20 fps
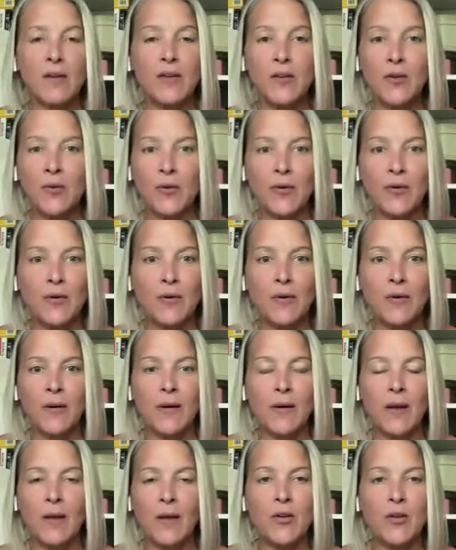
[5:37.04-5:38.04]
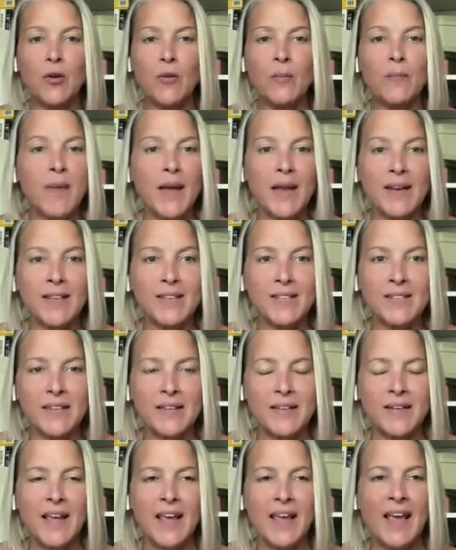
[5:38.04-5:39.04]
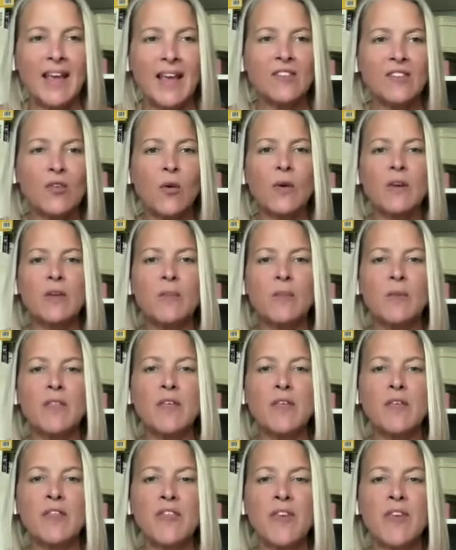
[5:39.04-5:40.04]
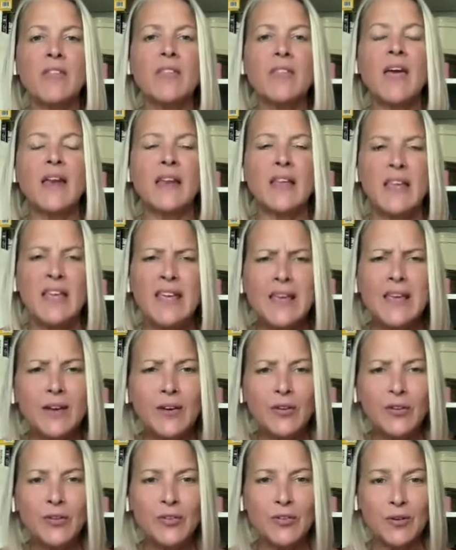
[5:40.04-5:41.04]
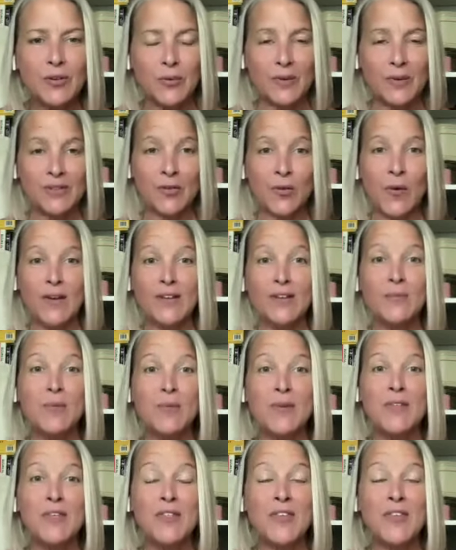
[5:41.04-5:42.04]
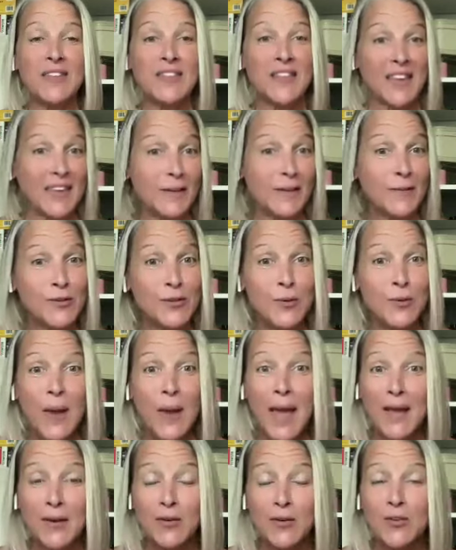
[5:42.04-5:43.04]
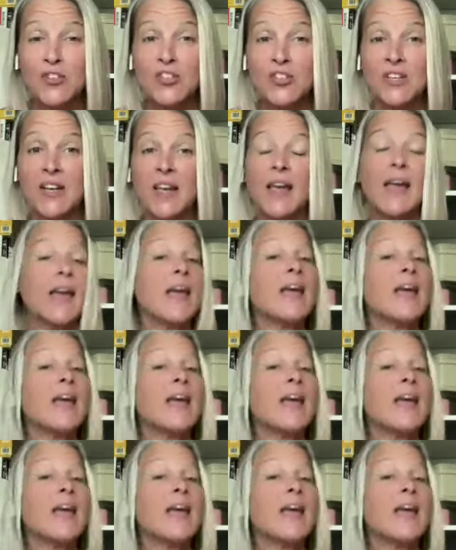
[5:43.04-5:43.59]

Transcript: your medicine. It's going to be the thing that heals you. It's going to be the thing that gives you energy.